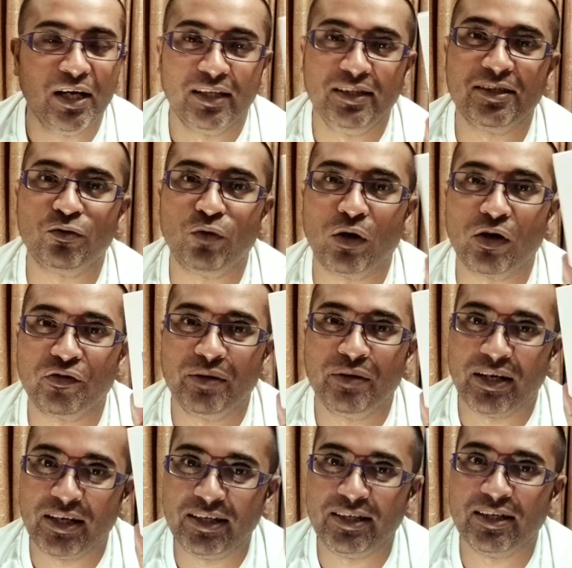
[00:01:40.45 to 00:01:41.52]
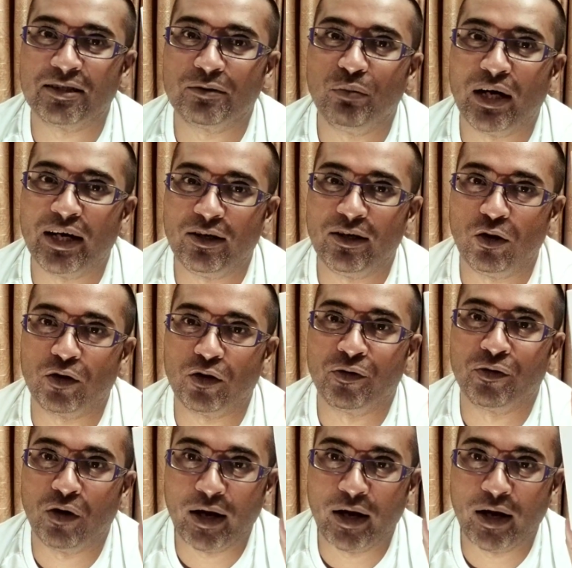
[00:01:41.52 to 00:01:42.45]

This is one of them and he does buy a lot of